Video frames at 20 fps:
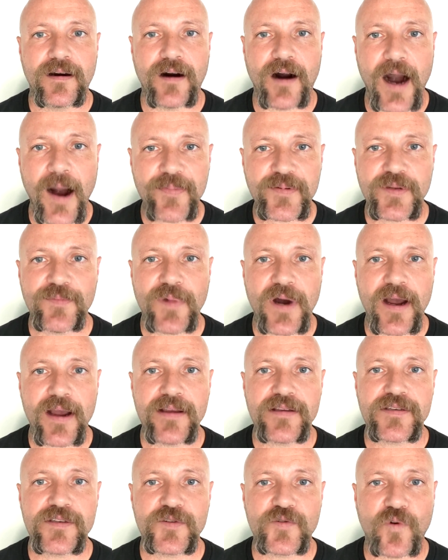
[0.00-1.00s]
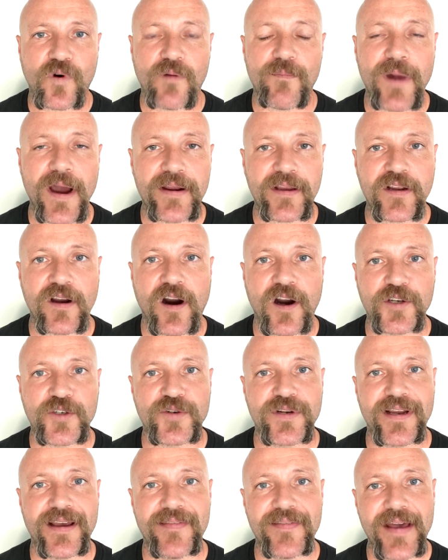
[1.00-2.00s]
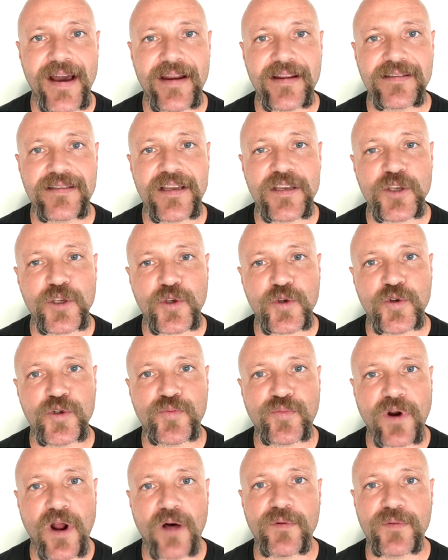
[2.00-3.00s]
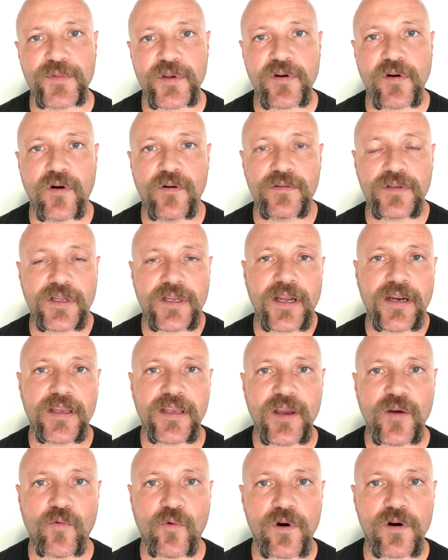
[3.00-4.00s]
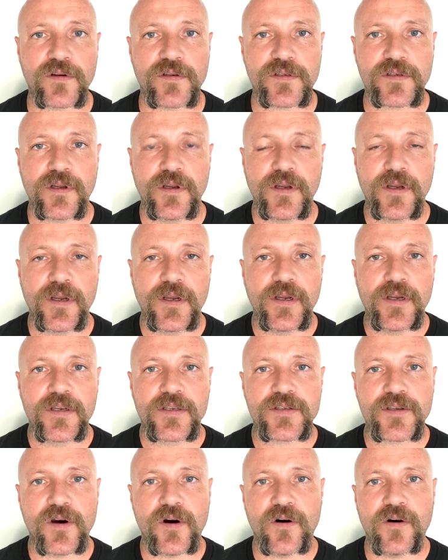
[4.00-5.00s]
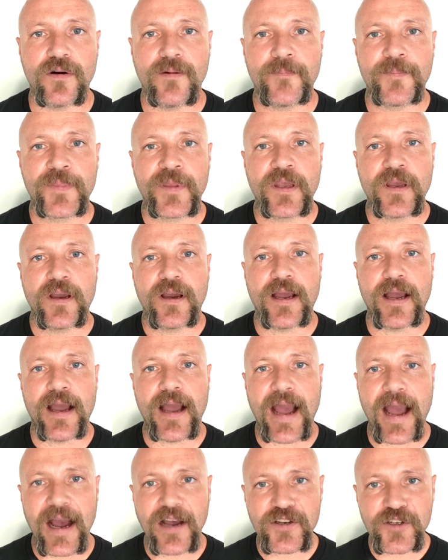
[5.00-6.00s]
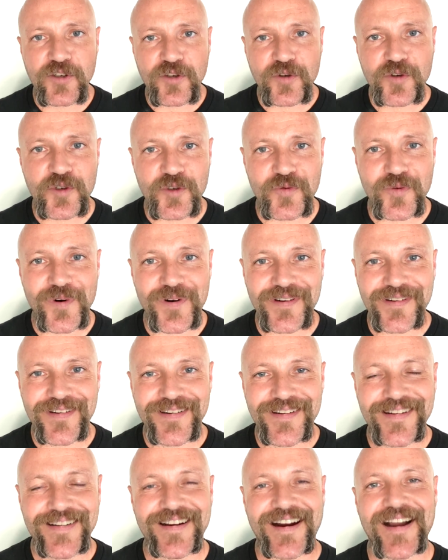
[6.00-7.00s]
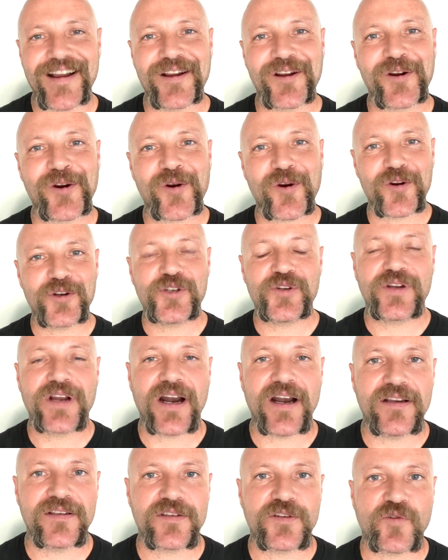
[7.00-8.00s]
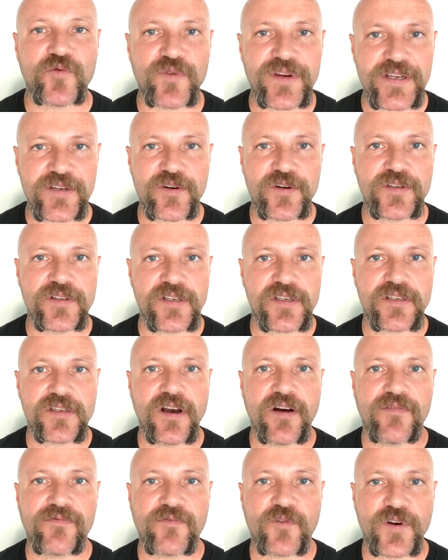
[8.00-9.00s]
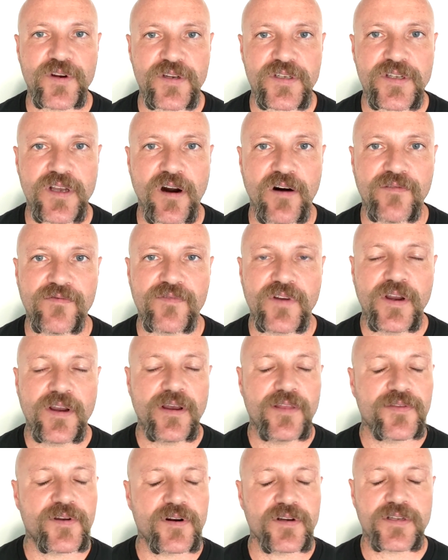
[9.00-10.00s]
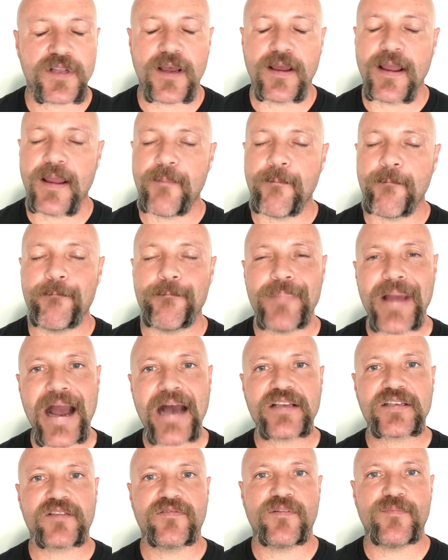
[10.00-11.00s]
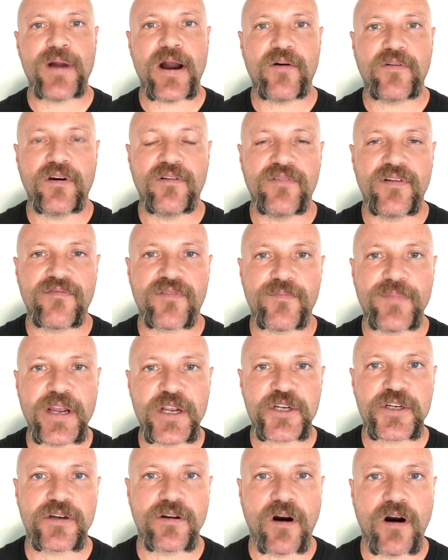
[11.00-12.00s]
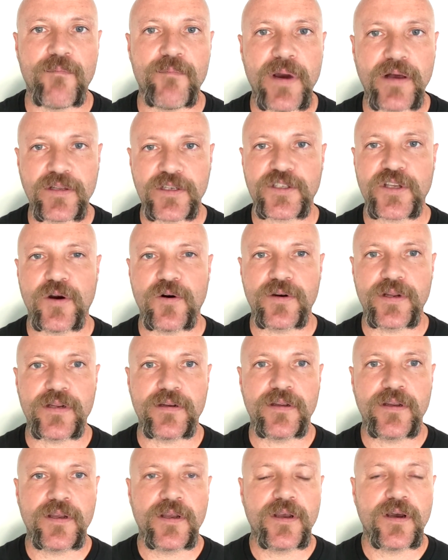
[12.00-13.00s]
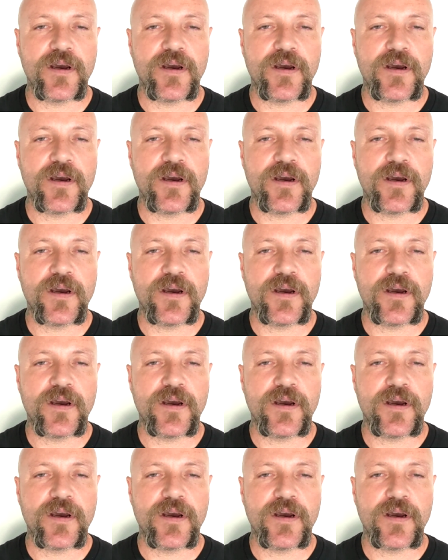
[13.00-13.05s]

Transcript: optimize your mitochondria, and that is a huge problem. You're only going to get worse. So, as usual, I encourage you guys to research this stuff for yourself. There's a massive amount of information on melatonin,